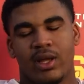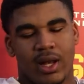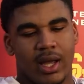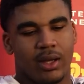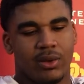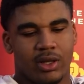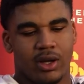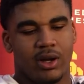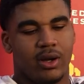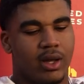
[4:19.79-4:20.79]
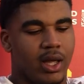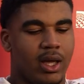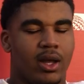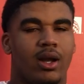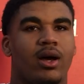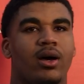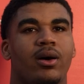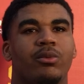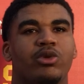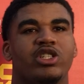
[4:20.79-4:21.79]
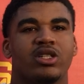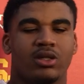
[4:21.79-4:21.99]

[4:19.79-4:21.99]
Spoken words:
I get with her.